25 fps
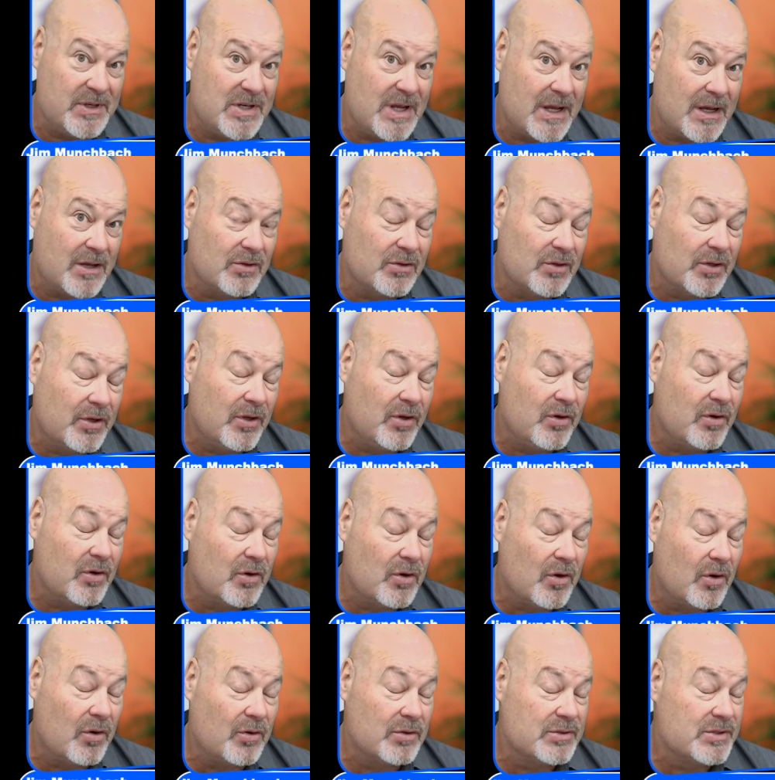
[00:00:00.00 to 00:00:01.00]
take a look at your
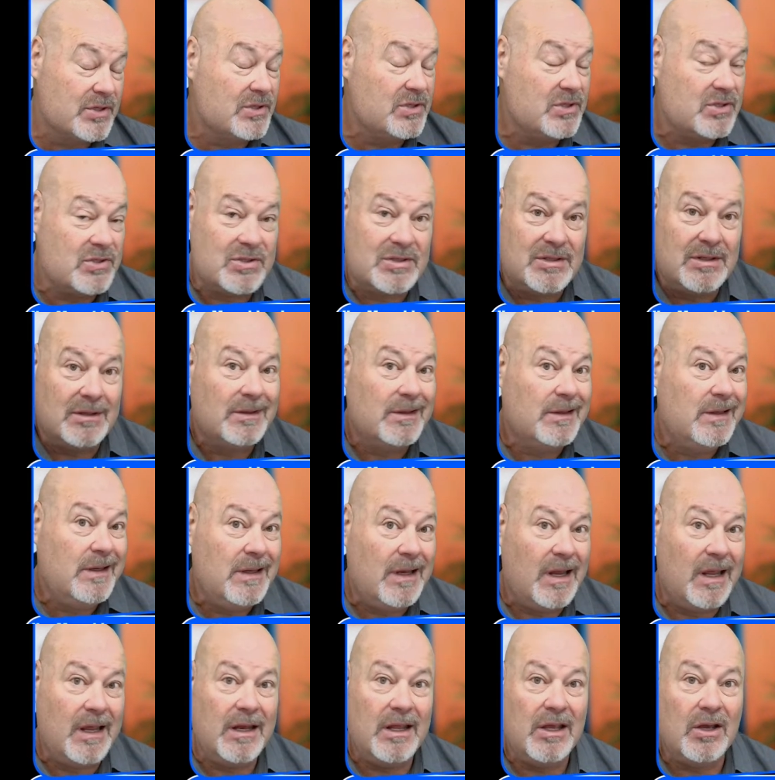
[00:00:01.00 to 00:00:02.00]
goals and just
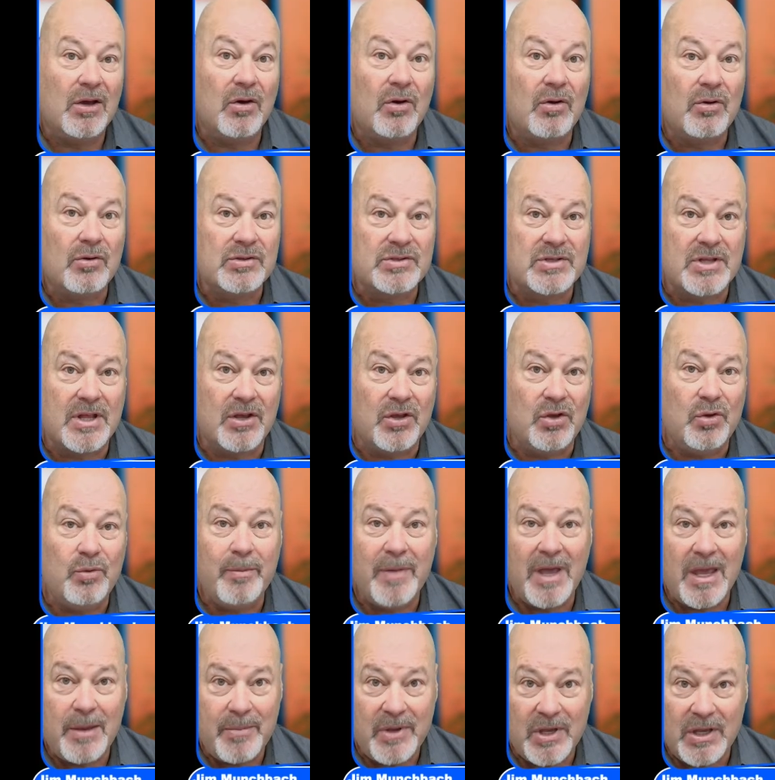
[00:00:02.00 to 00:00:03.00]
delete any goals that you
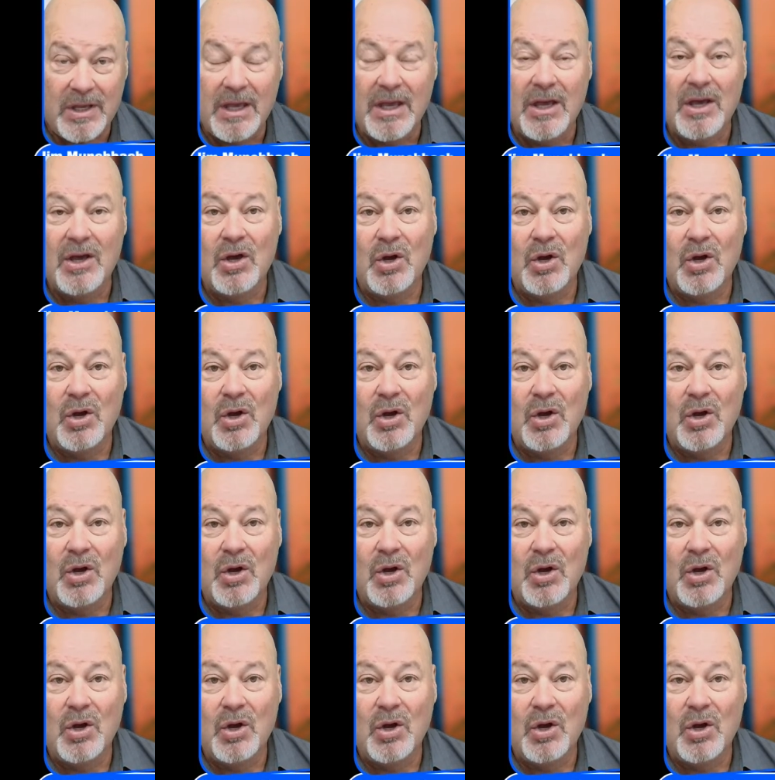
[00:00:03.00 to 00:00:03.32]
maybe